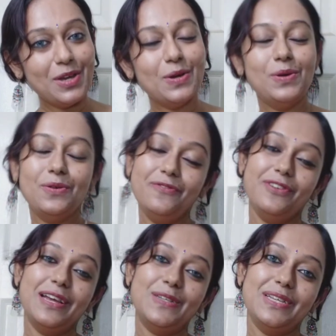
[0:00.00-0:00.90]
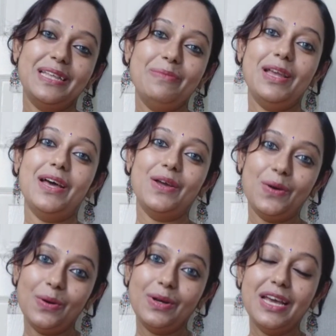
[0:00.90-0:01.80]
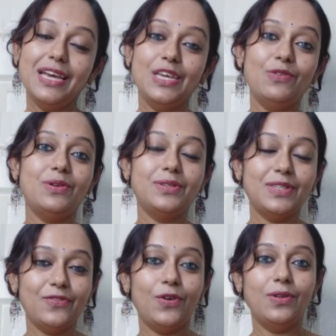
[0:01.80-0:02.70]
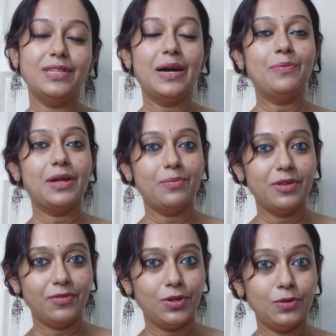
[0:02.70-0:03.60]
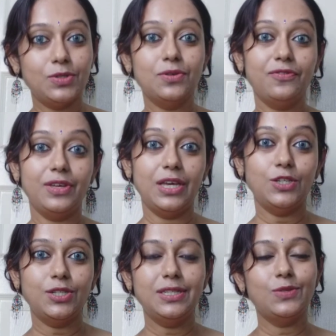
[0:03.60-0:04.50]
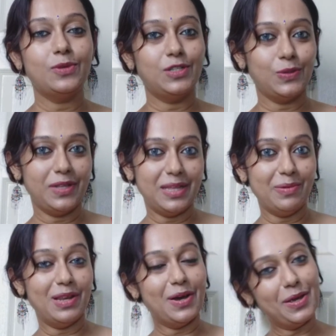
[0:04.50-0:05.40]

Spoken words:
Don't forget to hit the bell icon. You will receive all the upcoming videos notifications once you hit the bell